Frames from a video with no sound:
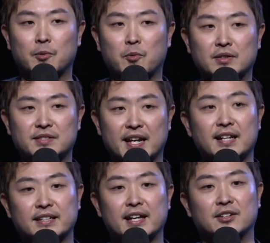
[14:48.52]
saying
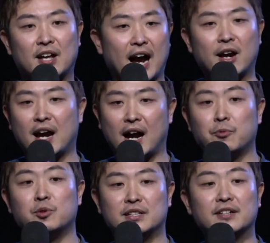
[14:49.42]
that I
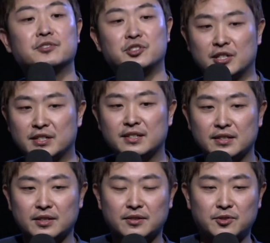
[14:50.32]
would love to journey
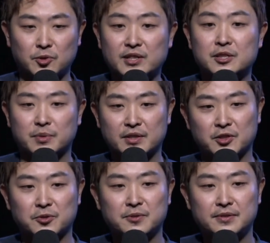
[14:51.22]
through this with you.